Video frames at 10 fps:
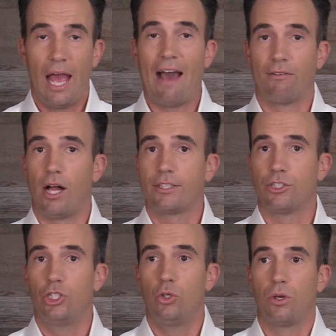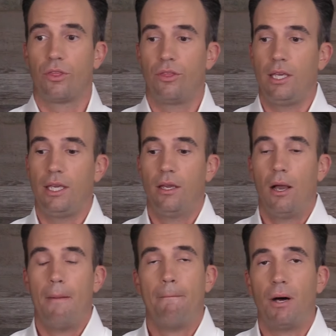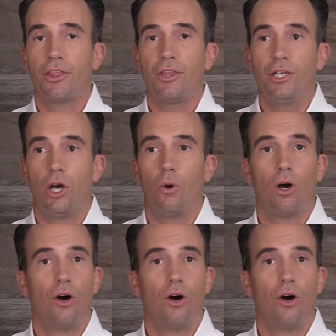have a lot to do with the monthly note